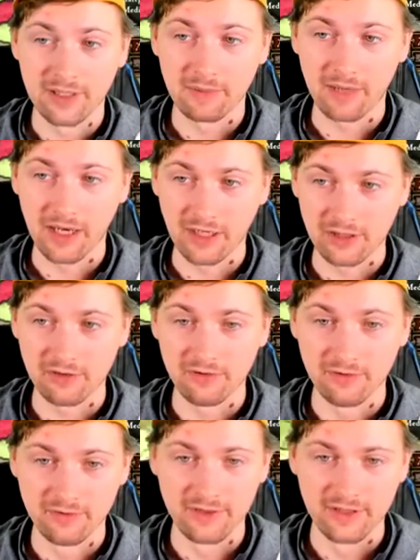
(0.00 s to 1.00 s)
I'm actually
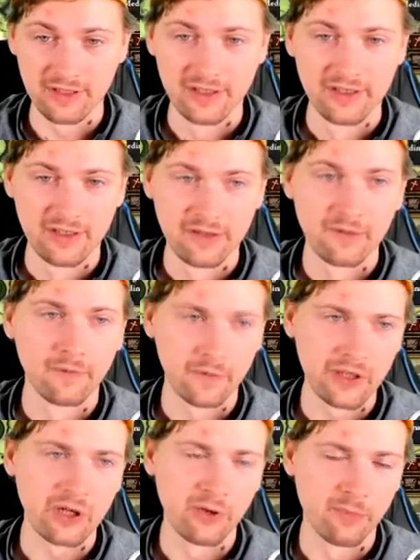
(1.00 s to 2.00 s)
using
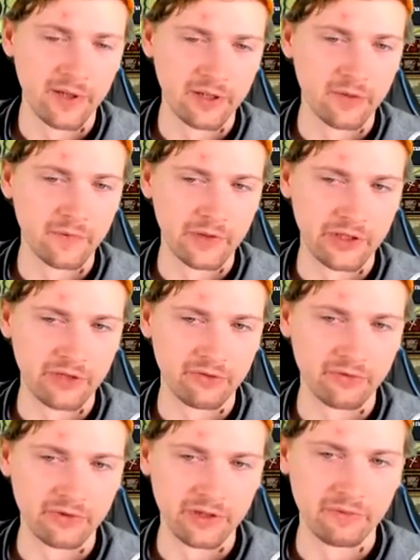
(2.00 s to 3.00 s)
free company over here
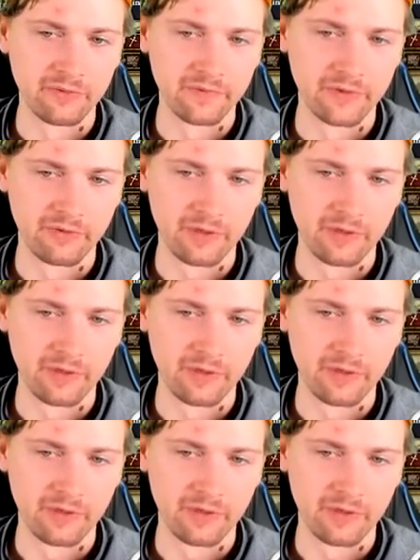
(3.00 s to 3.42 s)
to deal with the